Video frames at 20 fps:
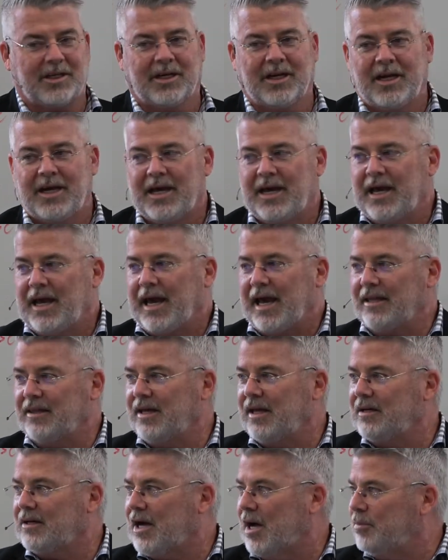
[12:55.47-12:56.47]
And
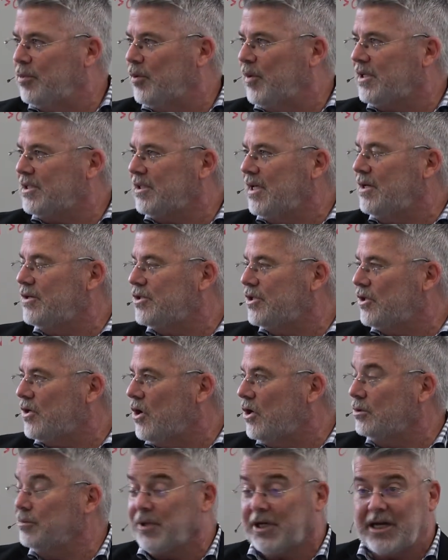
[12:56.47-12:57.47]
then a couple weeks later, she
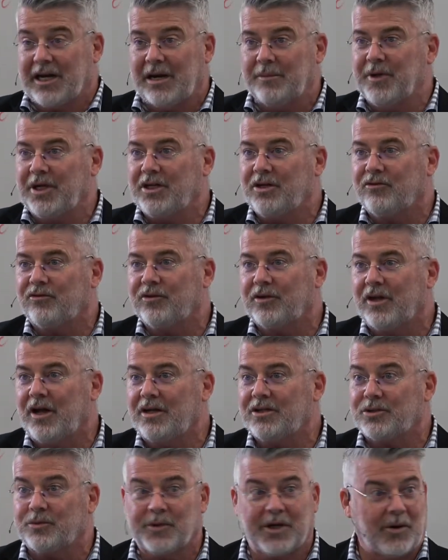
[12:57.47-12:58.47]
calls me, can I meet you for lunch?